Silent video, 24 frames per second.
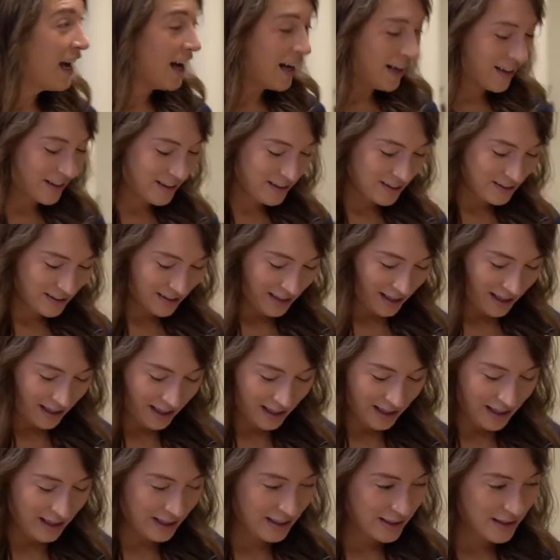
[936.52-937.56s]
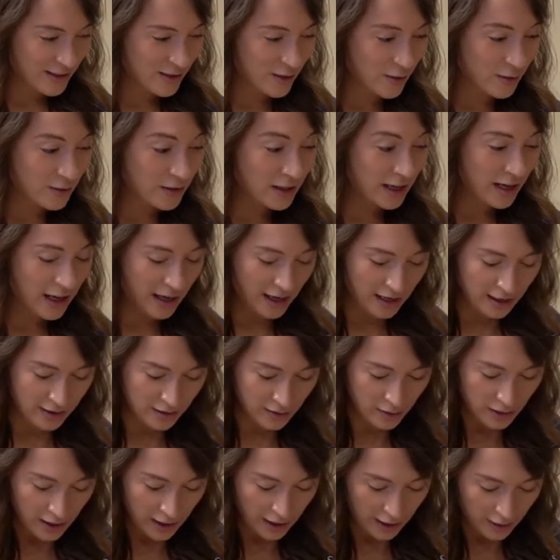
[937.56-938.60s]
Okay, so
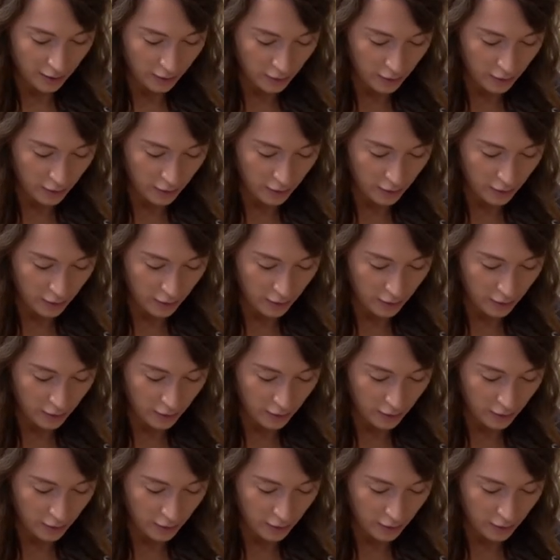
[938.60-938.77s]
then I